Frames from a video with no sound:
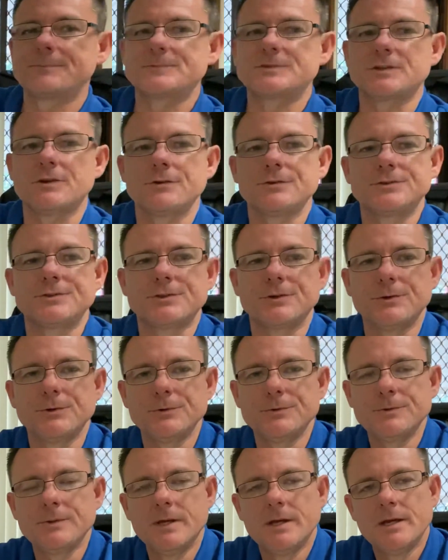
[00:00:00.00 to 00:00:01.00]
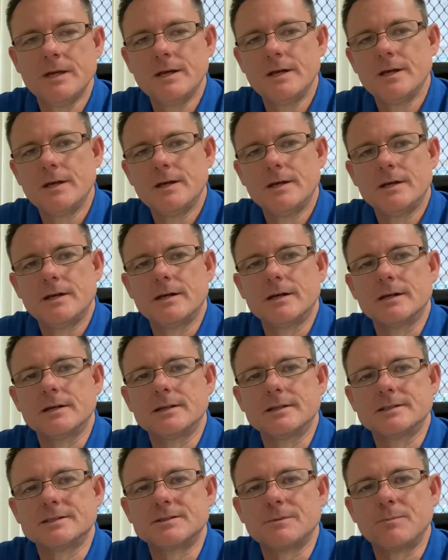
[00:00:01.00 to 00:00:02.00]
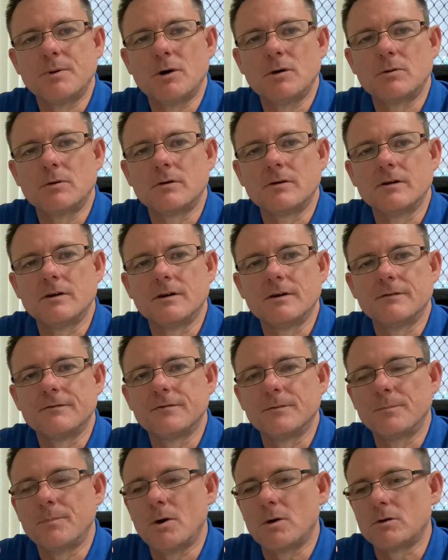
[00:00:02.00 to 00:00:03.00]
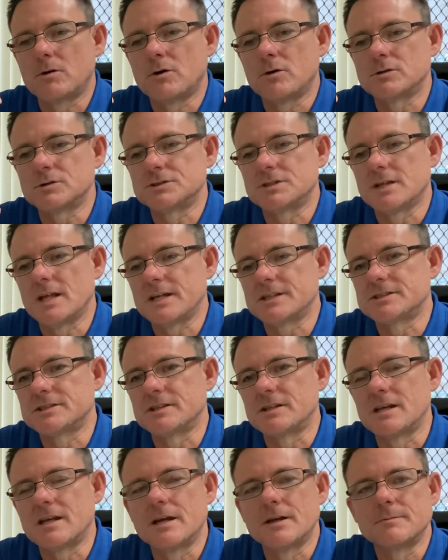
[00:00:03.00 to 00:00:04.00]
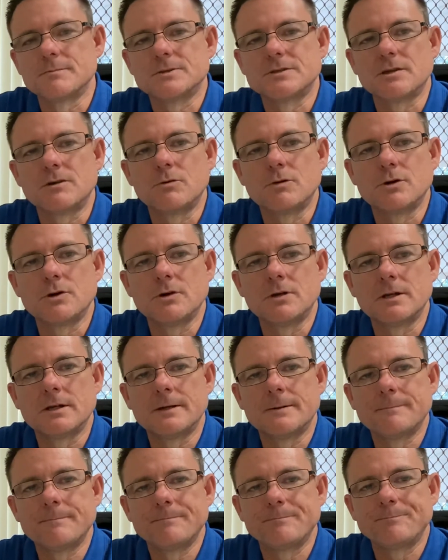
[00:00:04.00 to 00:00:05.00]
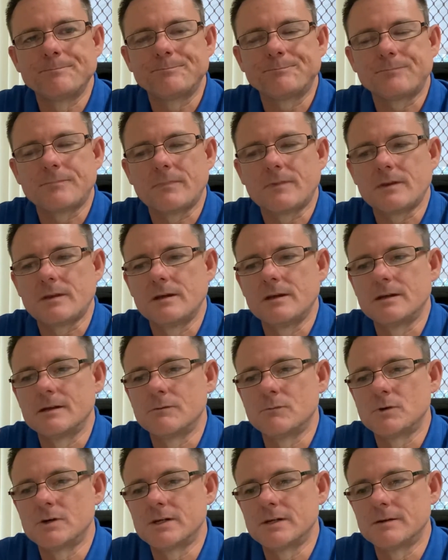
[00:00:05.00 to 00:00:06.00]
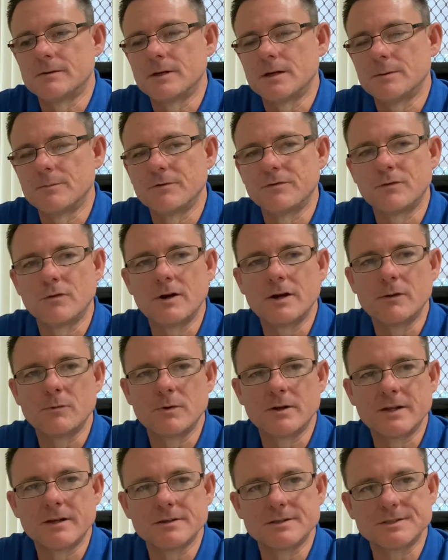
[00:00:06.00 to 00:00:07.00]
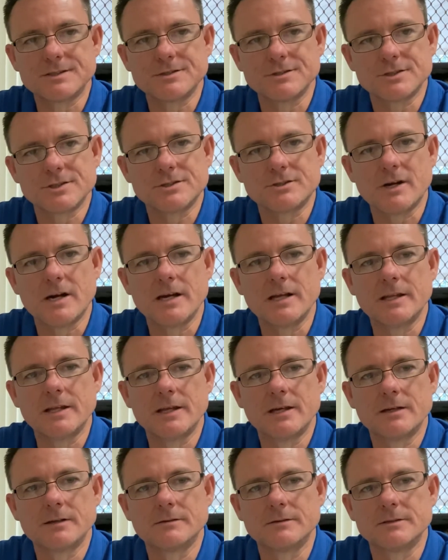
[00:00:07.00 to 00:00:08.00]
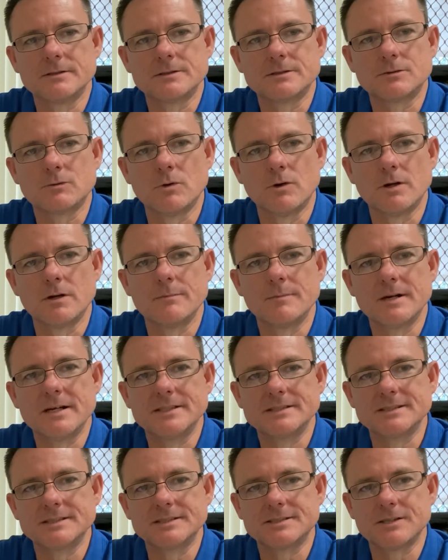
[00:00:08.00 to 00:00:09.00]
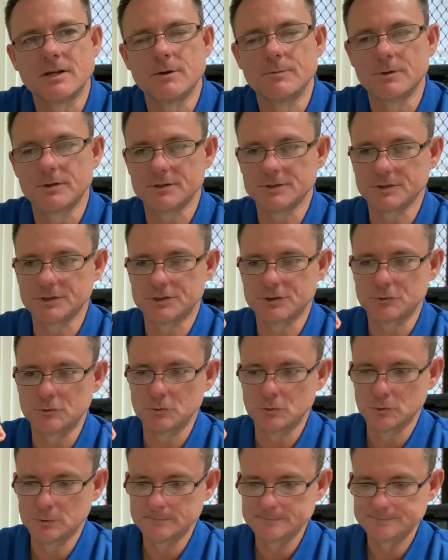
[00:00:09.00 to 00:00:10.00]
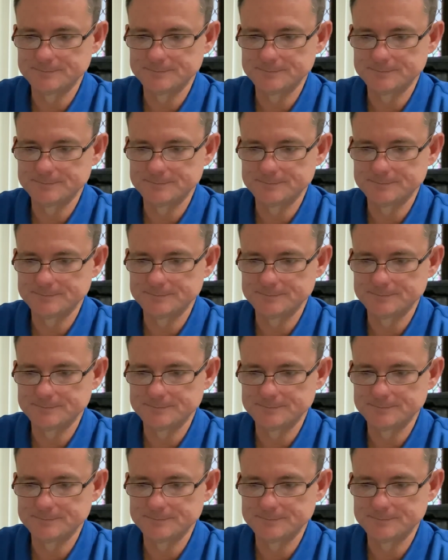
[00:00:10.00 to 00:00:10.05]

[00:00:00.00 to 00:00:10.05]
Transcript: so soon, and to for pop culture to actually get them so early, before anyone else in Australia, is quite amazing. So I'm not too sure